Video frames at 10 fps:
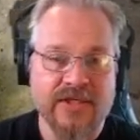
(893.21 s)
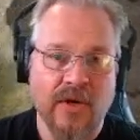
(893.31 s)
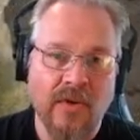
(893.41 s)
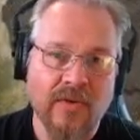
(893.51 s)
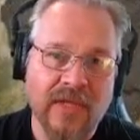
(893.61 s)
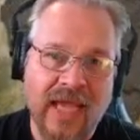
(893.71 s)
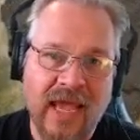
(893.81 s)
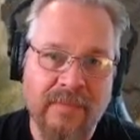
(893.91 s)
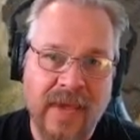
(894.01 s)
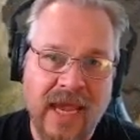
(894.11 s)
to hold a
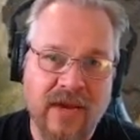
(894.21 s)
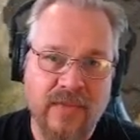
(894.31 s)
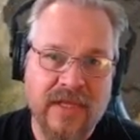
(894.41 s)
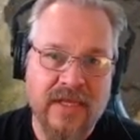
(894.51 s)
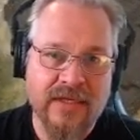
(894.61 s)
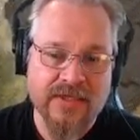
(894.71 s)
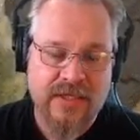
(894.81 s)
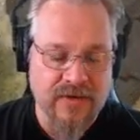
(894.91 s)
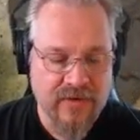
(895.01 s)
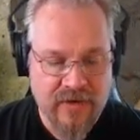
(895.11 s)
campaign within the
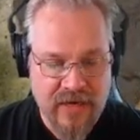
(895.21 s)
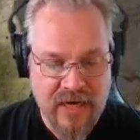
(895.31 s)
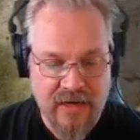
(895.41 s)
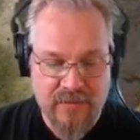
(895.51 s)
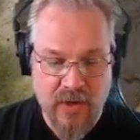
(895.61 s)
Slindari kingdom,